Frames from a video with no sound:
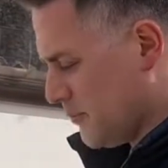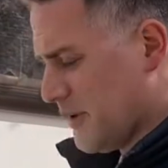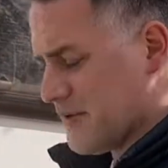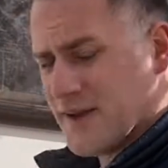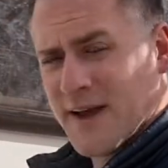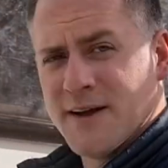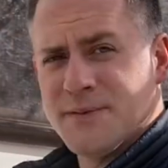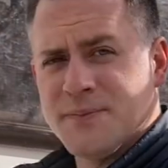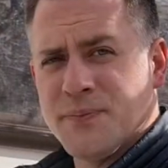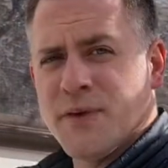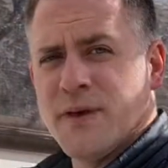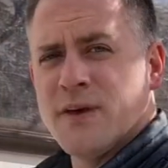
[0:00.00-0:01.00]
spitting out.
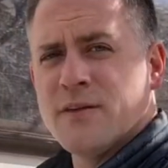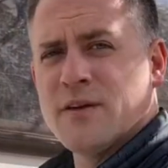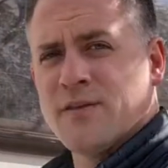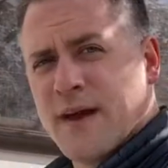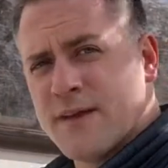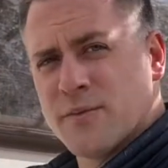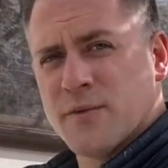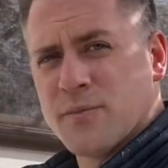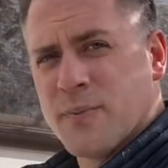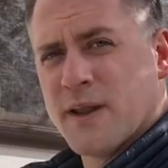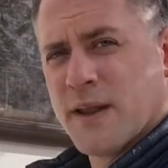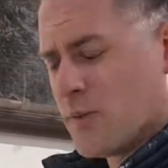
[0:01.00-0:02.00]
So if it hasn't been
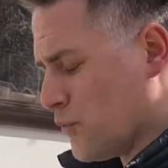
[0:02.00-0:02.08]
spitting out